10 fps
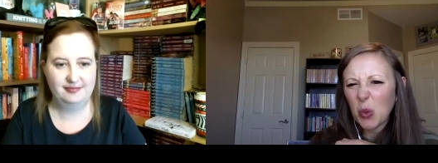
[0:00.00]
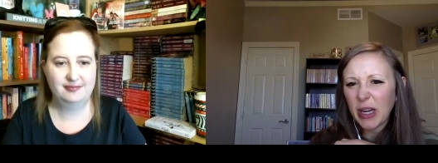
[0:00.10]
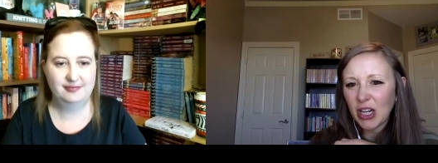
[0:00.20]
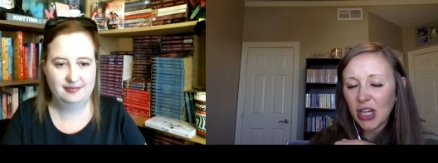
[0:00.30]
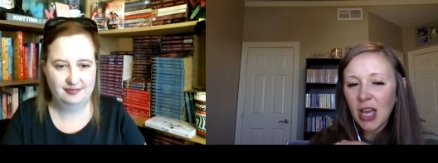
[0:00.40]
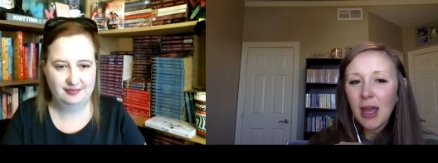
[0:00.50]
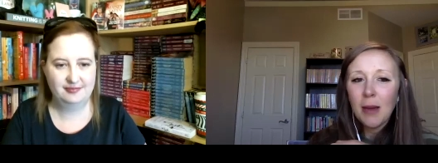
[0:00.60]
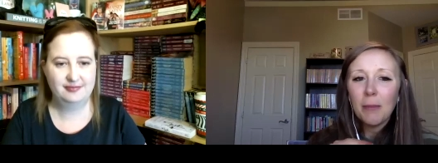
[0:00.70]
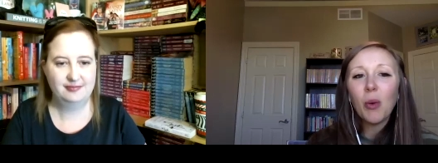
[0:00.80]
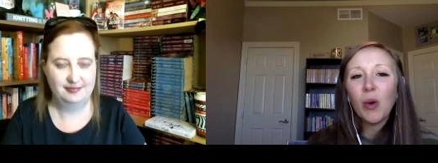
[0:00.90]
Speaker 1: weird. But
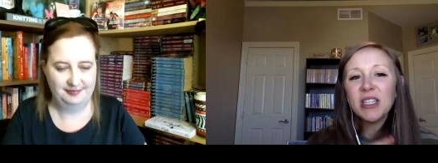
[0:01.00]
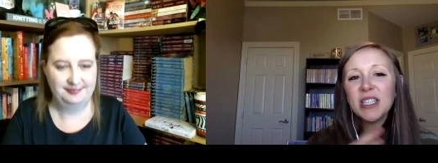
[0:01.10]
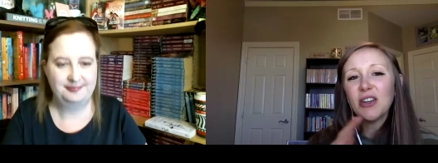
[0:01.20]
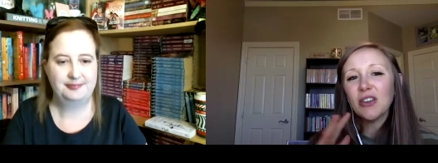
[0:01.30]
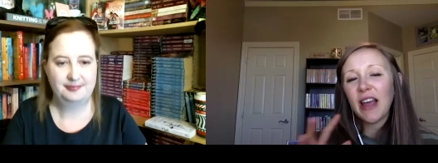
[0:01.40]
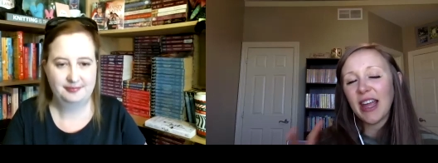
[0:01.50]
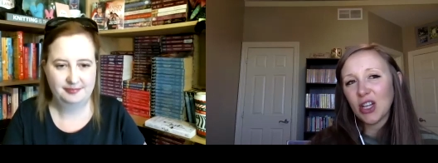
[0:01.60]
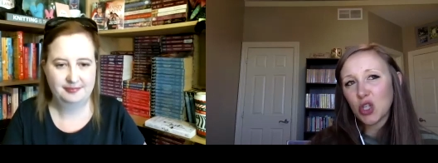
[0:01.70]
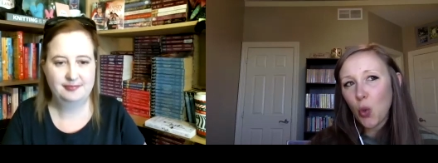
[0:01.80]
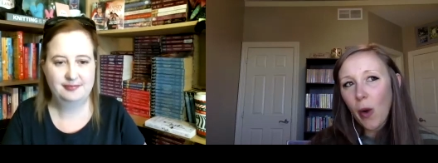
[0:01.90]
mm-hmm. once they're like
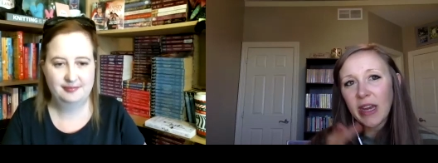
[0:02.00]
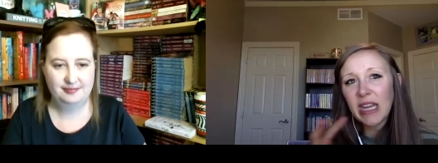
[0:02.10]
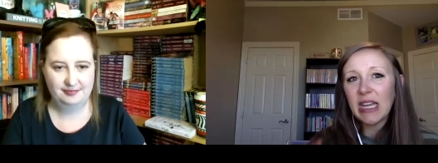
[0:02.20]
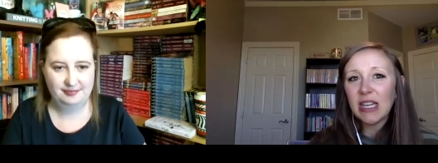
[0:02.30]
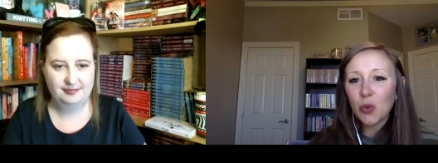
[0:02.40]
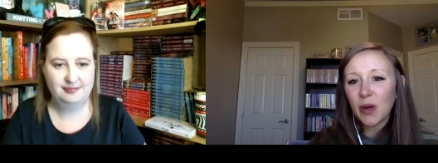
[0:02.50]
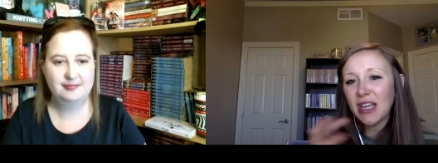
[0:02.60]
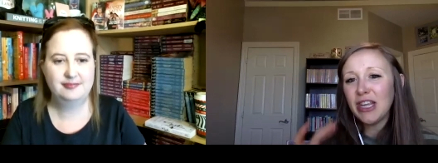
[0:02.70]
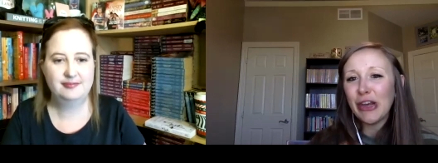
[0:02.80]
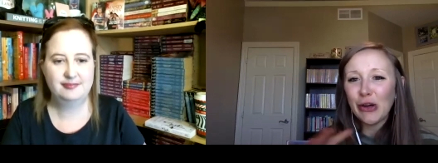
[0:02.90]
20, 20, you
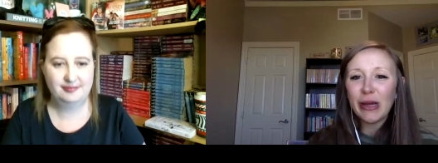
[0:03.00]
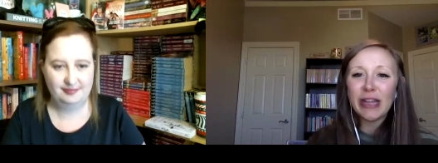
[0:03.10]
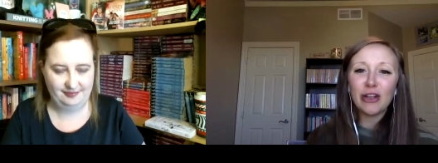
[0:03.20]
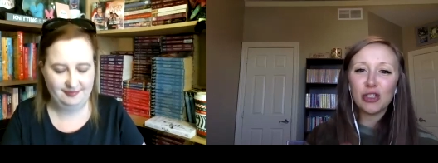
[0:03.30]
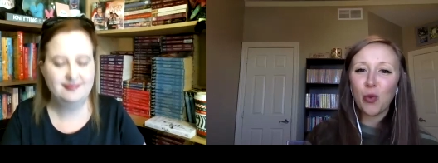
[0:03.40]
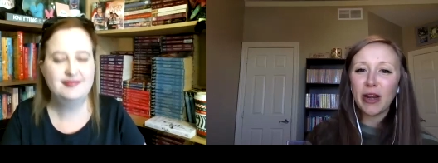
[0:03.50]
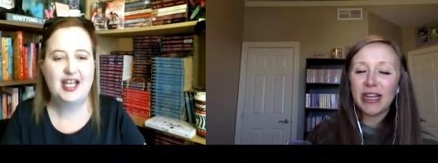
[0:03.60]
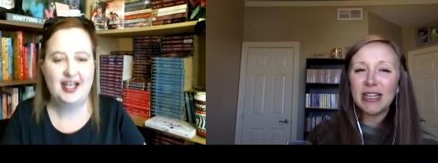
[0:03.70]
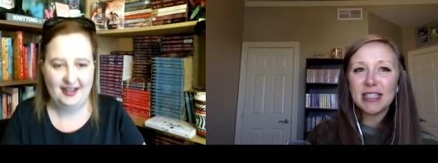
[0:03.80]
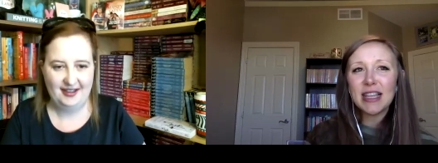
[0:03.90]
know, in their
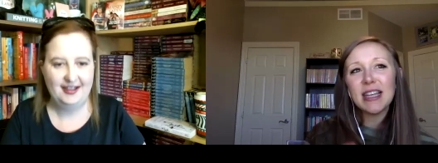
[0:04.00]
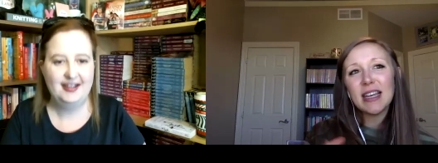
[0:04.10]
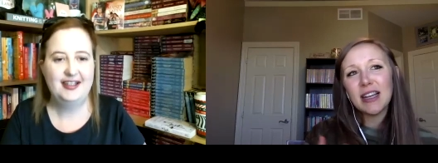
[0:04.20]
20s, then